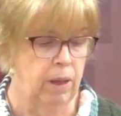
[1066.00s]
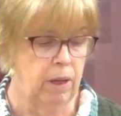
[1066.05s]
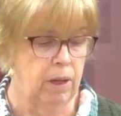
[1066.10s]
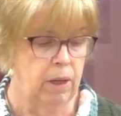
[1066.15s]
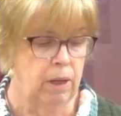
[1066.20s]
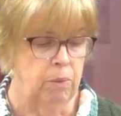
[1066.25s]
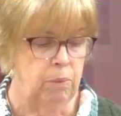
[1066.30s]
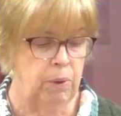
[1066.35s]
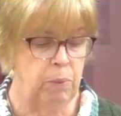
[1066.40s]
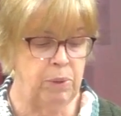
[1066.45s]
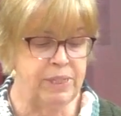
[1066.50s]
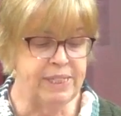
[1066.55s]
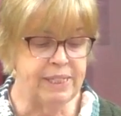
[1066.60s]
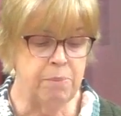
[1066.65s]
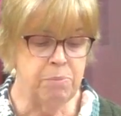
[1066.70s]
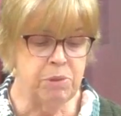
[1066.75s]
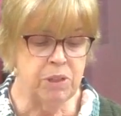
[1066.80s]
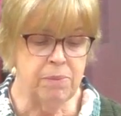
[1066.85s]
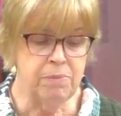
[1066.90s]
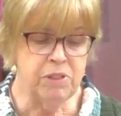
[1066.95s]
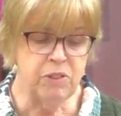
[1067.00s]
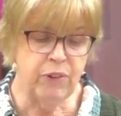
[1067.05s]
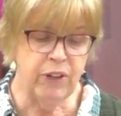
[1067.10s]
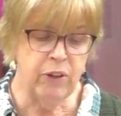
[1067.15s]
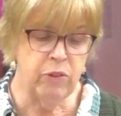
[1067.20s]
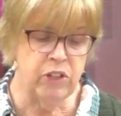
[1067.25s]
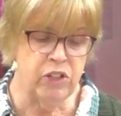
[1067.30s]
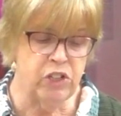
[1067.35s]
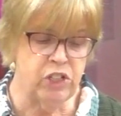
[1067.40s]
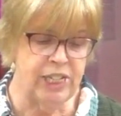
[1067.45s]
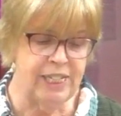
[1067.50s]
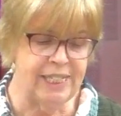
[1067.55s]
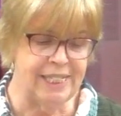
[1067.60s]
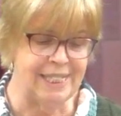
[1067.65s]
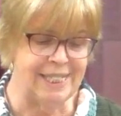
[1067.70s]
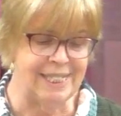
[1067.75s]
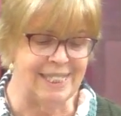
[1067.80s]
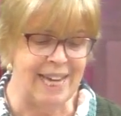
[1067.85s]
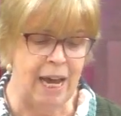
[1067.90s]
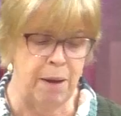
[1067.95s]
When we sometimes feel that
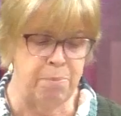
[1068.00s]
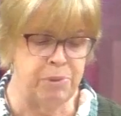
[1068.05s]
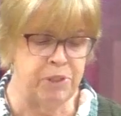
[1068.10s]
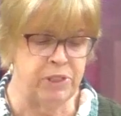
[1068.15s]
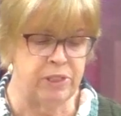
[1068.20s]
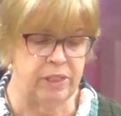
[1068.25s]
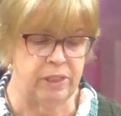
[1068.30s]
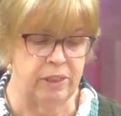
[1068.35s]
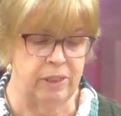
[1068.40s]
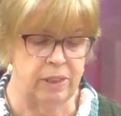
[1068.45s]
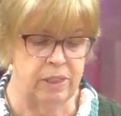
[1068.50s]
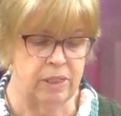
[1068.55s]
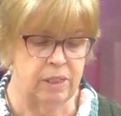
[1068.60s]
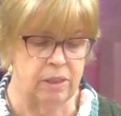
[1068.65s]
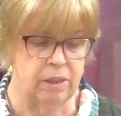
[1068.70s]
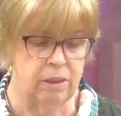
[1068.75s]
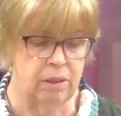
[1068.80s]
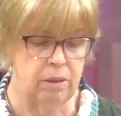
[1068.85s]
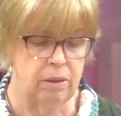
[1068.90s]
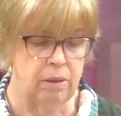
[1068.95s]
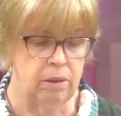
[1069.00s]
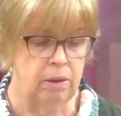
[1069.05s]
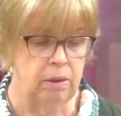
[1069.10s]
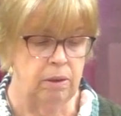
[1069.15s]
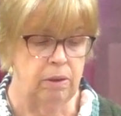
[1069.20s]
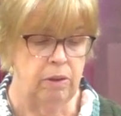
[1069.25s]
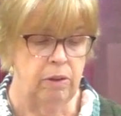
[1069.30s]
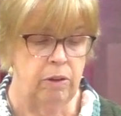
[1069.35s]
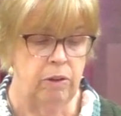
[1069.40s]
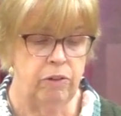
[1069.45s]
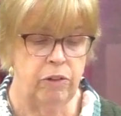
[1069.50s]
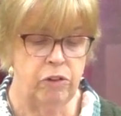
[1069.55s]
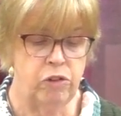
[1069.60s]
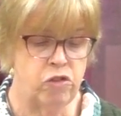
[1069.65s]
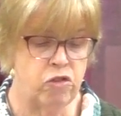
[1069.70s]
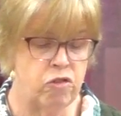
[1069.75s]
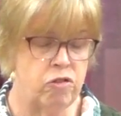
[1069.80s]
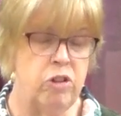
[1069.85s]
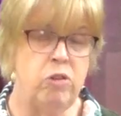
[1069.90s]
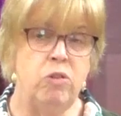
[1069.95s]
Jesus is absent, the
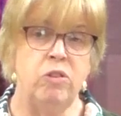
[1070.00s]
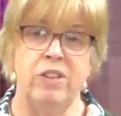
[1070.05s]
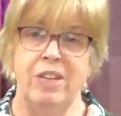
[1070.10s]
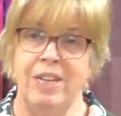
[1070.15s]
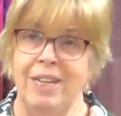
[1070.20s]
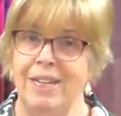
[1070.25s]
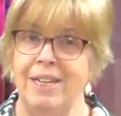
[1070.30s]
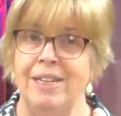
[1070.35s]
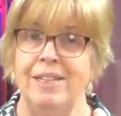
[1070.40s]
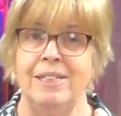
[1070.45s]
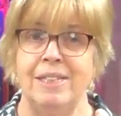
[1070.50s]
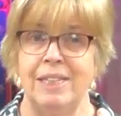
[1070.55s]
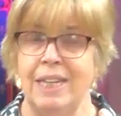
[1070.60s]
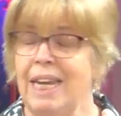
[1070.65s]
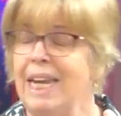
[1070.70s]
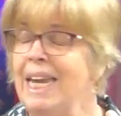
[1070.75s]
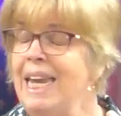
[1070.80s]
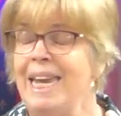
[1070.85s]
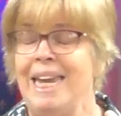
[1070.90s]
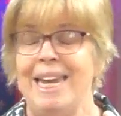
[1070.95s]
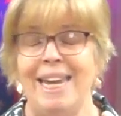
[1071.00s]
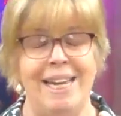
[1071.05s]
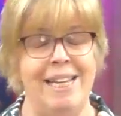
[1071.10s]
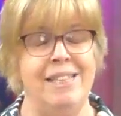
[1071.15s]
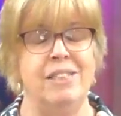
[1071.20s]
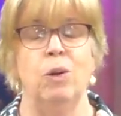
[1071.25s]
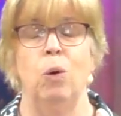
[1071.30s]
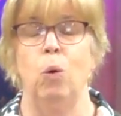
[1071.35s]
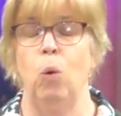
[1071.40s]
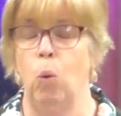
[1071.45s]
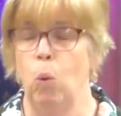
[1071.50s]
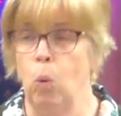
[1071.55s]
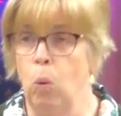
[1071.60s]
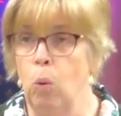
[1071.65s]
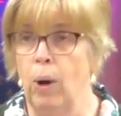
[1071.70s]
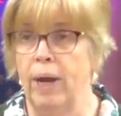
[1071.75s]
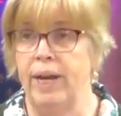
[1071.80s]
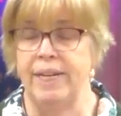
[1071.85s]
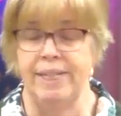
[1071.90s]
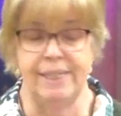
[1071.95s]
truth is he is
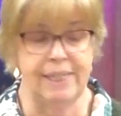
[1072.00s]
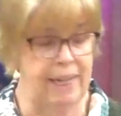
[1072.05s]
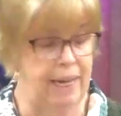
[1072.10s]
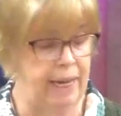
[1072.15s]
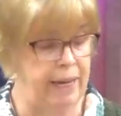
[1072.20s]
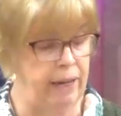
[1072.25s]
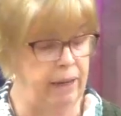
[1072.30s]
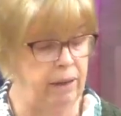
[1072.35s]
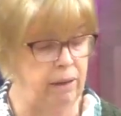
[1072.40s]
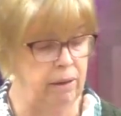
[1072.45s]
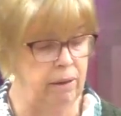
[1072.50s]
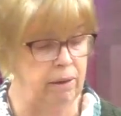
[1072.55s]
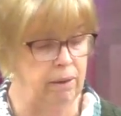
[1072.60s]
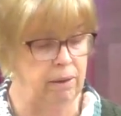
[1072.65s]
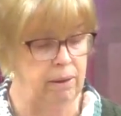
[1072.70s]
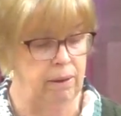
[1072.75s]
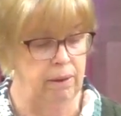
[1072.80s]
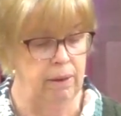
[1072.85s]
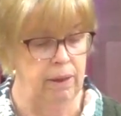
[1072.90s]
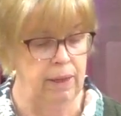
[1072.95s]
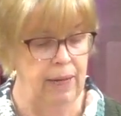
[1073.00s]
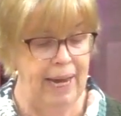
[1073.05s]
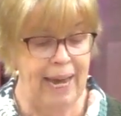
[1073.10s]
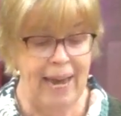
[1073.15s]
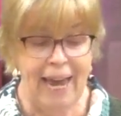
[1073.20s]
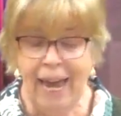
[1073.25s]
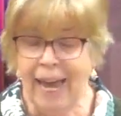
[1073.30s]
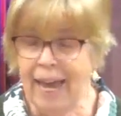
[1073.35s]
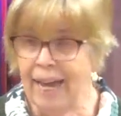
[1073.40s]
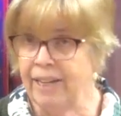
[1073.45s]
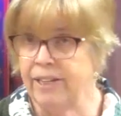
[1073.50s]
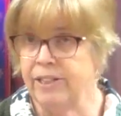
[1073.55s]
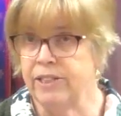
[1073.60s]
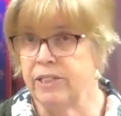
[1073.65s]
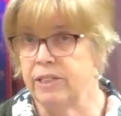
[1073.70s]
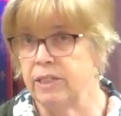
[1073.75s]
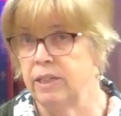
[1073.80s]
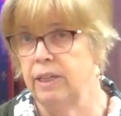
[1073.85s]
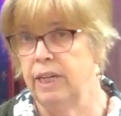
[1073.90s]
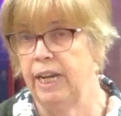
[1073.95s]
always here. And
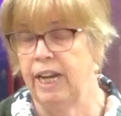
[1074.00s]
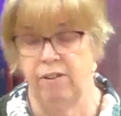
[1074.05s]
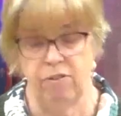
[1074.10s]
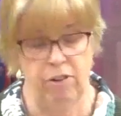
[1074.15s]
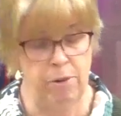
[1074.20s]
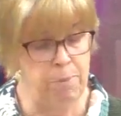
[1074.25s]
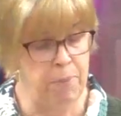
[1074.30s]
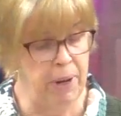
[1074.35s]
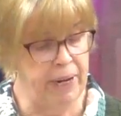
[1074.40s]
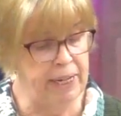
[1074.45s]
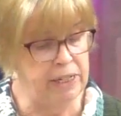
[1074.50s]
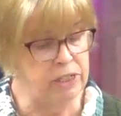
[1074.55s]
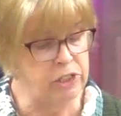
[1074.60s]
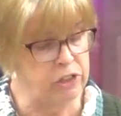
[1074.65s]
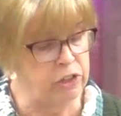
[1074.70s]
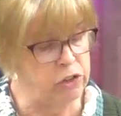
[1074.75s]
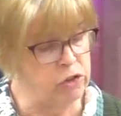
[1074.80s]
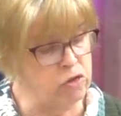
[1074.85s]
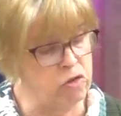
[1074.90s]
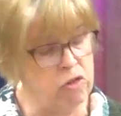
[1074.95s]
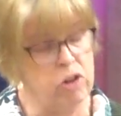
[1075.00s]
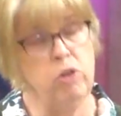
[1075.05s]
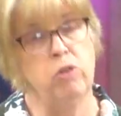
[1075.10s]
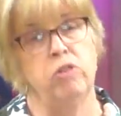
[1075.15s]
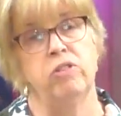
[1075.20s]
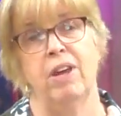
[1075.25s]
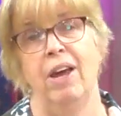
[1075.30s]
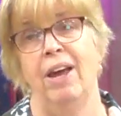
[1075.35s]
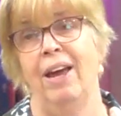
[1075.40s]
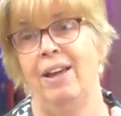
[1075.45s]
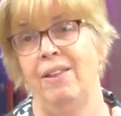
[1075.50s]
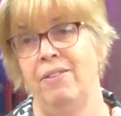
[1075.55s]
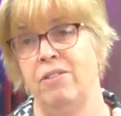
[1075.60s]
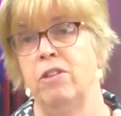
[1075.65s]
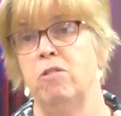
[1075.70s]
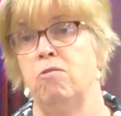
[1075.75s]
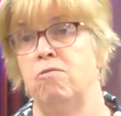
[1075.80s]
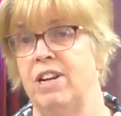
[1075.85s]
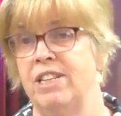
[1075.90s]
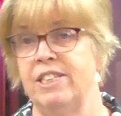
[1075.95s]
he remains the truth and
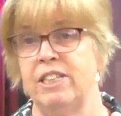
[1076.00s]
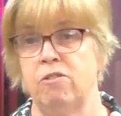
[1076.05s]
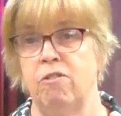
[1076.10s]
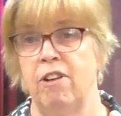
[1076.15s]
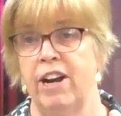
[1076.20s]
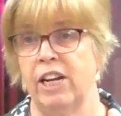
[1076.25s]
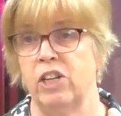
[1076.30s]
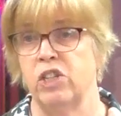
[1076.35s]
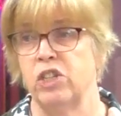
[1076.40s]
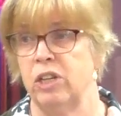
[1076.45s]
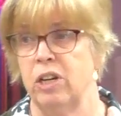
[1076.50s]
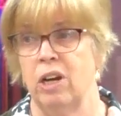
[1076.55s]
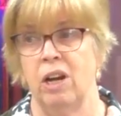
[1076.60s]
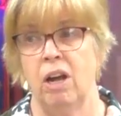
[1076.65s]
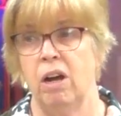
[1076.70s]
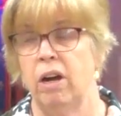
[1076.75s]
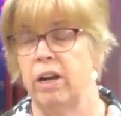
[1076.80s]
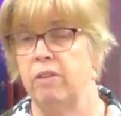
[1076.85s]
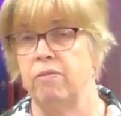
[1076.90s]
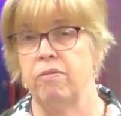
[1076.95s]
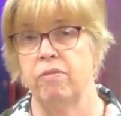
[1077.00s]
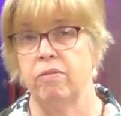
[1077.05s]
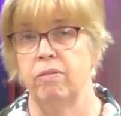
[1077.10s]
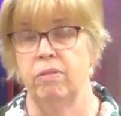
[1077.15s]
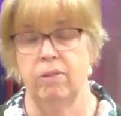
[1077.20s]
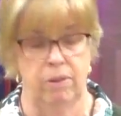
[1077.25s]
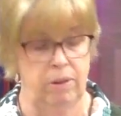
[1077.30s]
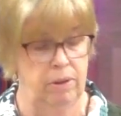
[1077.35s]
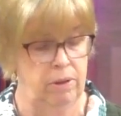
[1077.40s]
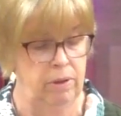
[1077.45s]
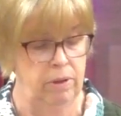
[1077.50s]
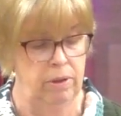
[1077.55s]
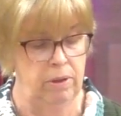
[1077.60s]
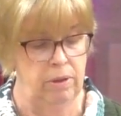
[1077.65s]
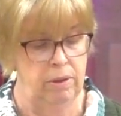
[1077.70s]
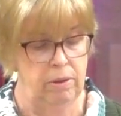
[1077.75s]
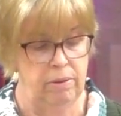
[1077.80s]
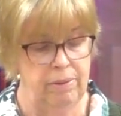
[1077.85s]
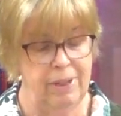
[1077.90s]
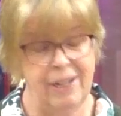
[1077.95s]
the resurrection life.
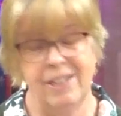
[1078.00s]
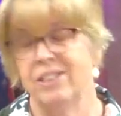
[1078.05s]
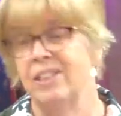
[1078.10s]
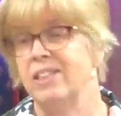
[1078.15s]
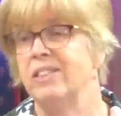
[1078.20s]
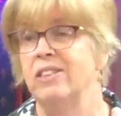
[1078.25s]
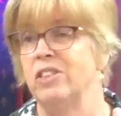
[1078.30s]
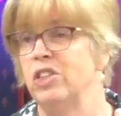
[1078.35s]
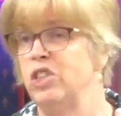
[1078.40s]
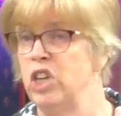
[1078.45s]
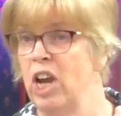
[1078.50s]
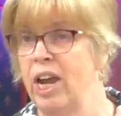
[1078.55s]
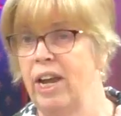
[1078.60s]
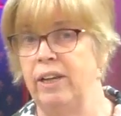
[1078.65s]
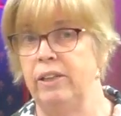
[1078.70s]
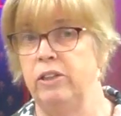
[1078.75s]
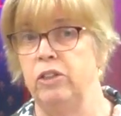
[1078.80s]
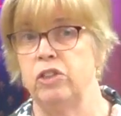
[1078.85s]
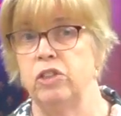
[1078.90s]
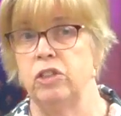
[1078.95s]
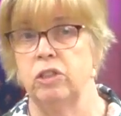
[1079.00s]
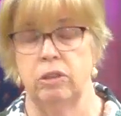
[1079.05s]
That doesn't change.